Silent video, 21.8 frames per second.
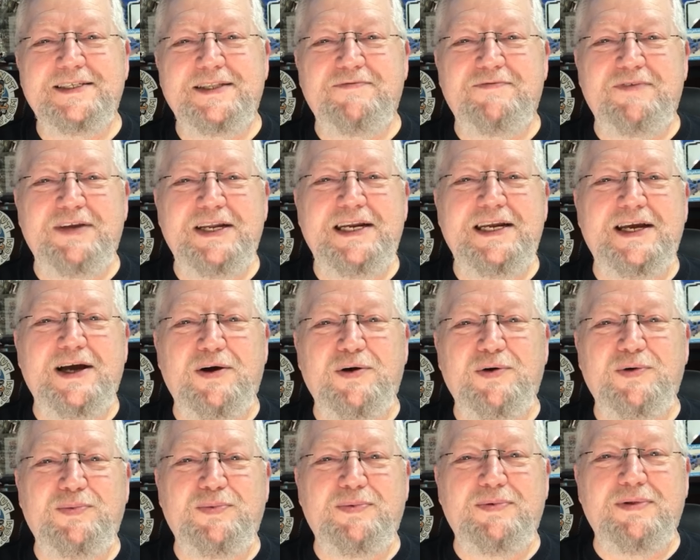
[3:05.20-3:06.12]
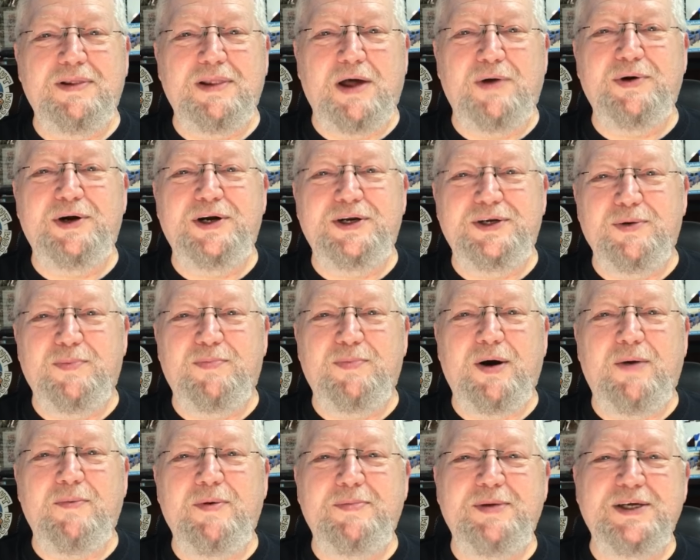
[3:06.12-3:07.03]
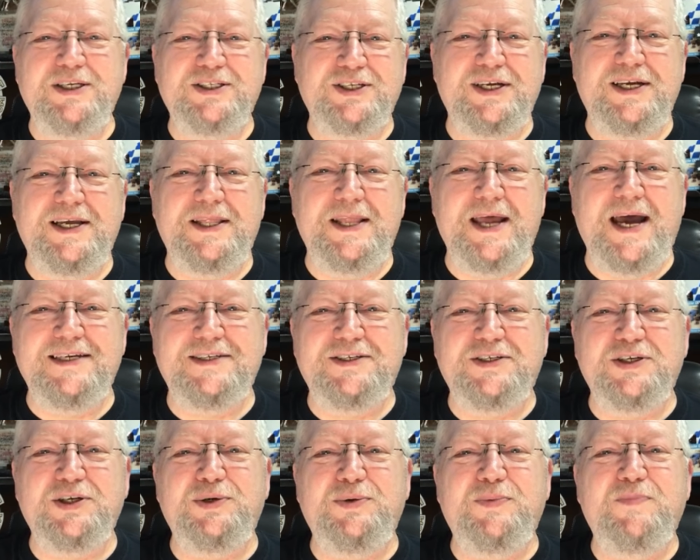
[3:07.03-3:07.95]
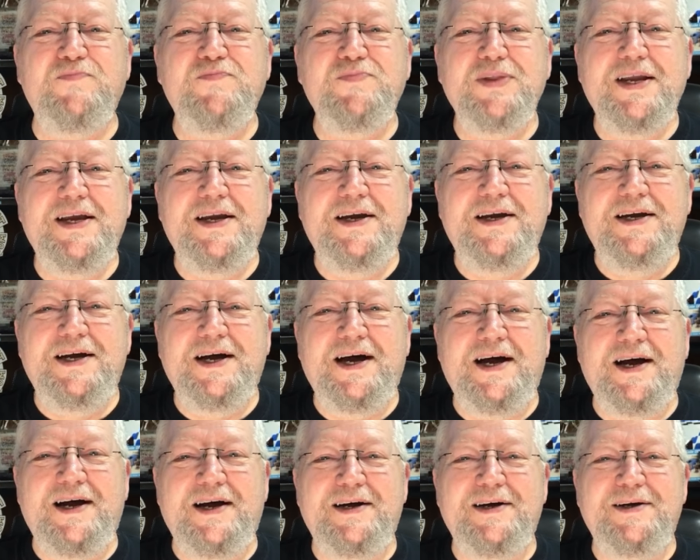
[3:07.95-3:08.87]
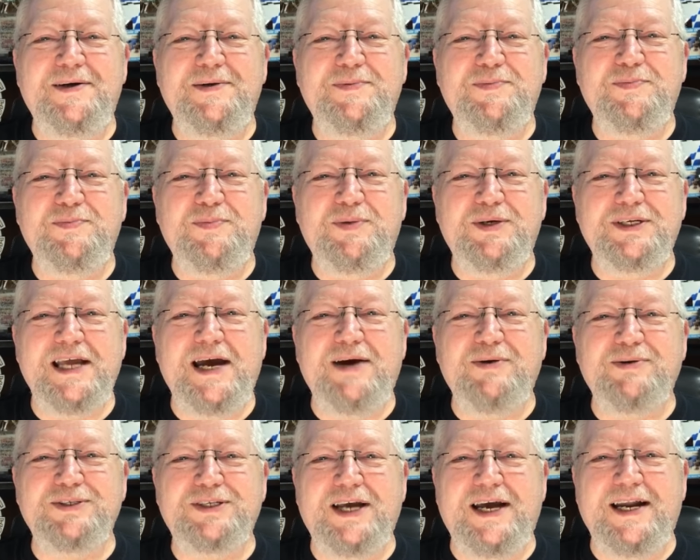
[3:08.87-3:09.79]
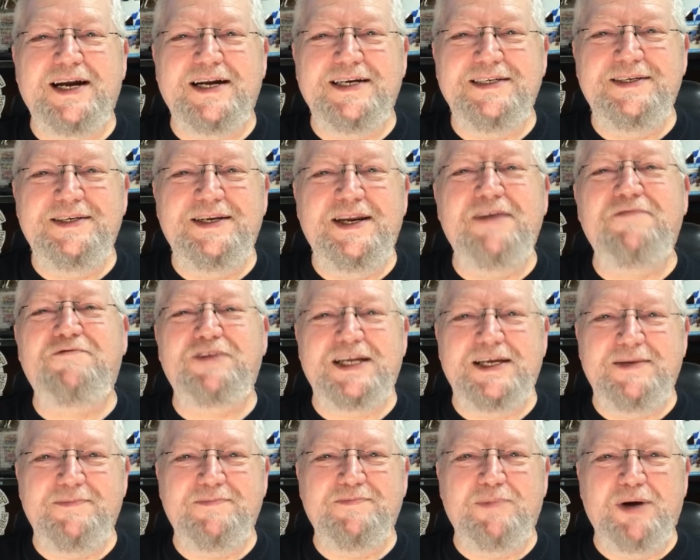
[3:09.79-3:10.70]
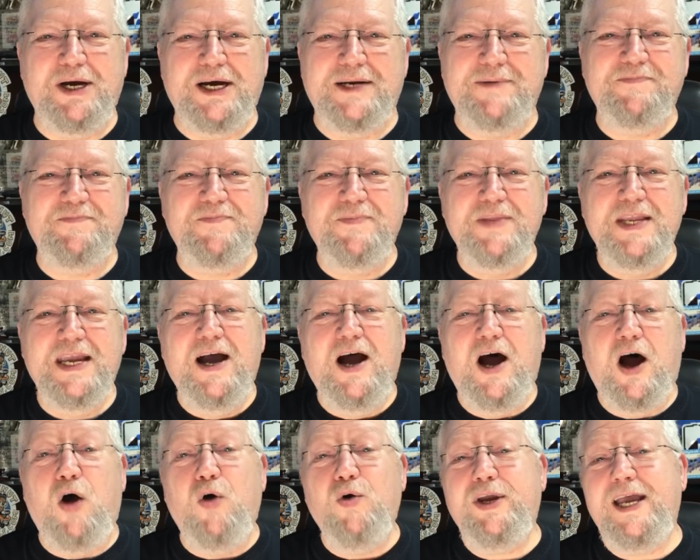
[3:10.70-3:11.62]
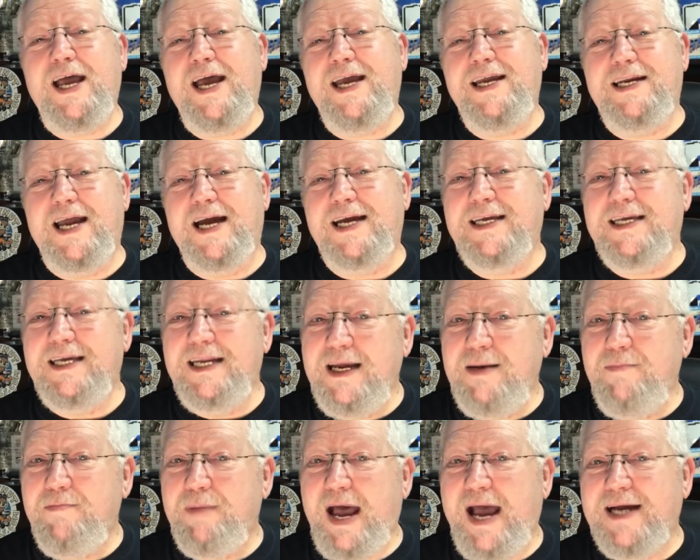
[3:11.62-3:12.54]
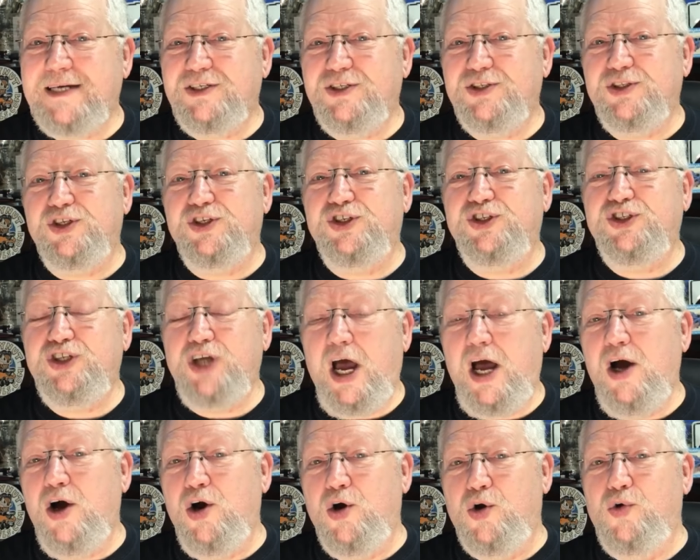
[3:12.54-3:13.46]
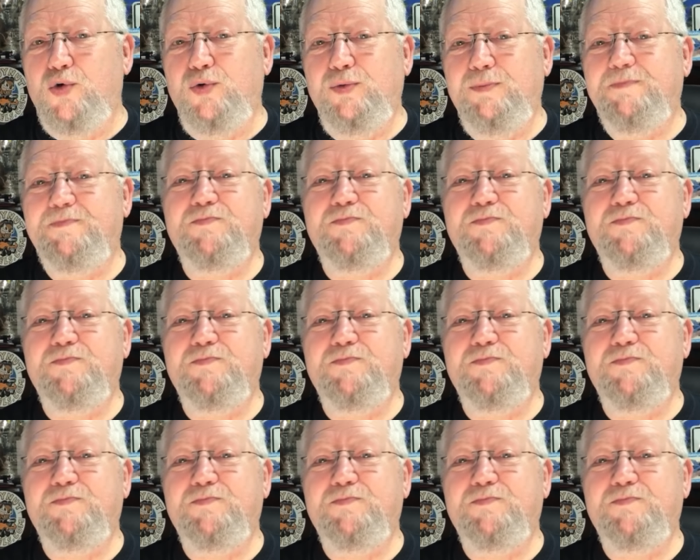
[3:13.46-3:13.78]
the video loaded, you'll probably be seeing that too. But that was kind of nifty. But okay, now getting back to the show,